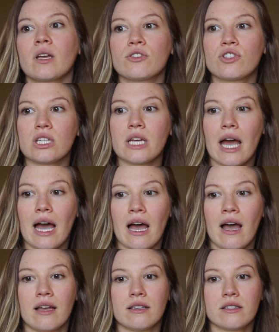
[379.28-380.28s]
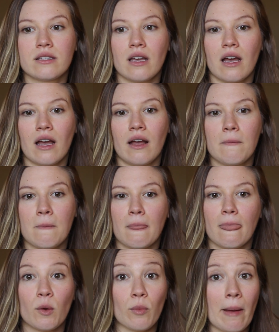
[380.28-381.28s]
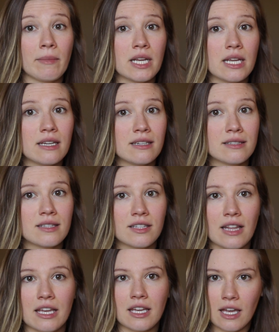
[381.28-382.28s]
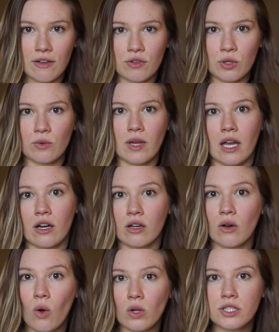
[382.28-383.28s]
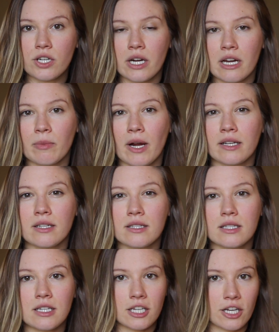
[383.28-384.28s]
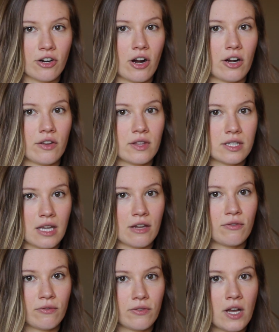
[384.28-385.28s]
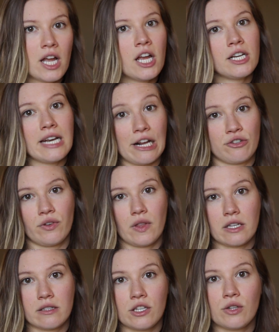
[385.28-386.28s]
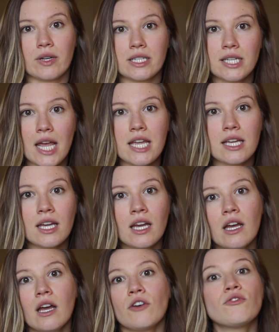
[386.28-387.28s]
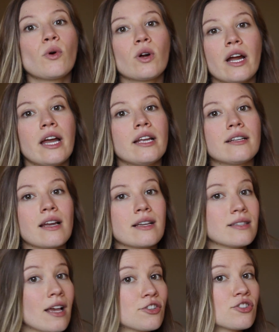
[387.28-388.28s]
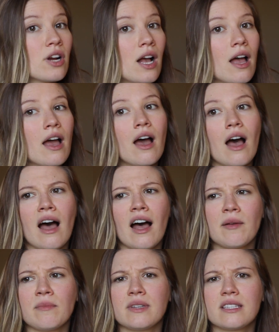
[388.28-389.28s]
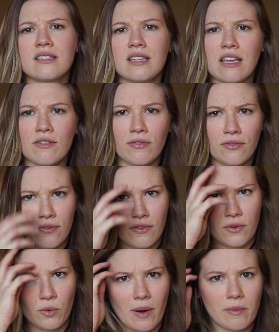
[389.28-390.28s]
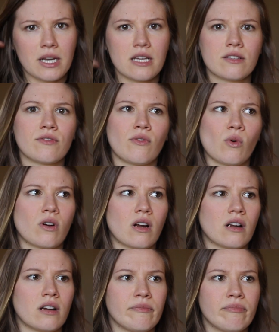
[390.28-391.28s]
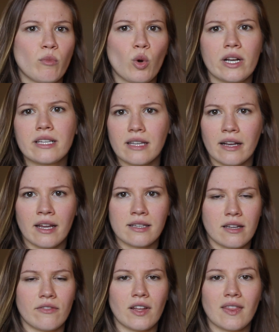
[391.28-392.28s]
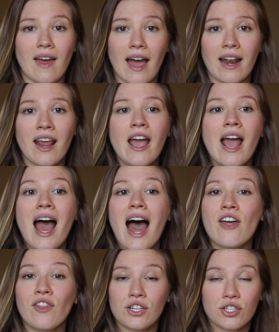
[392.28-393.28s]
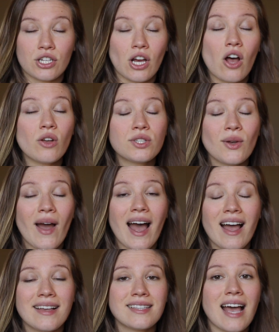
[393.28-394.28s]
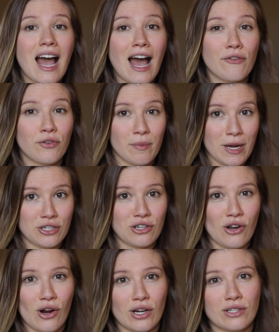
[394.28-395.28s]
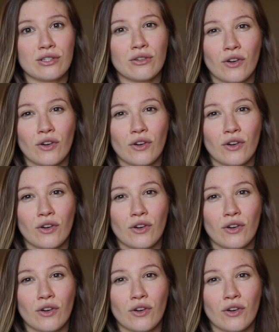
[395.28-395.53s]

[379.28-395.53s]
She has um, remedies like if you get a cold during pregnancy, here are the safe natural things that you can take for it, etc. Um, safe remedies for morning sickness, stuff like that. And then she also has affirmation cards.